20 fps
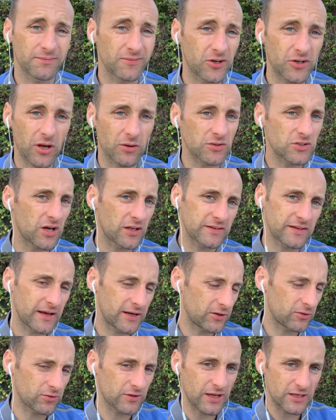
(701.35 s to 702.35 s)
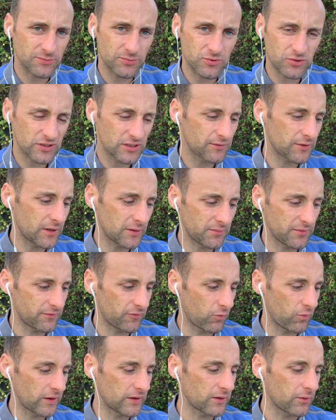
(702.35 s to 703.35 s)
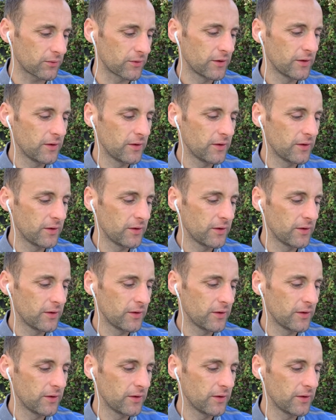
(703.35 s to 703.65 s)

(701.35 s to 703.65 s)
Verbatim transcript: I know it's called 10 euro task, but just give it a little bit of a window.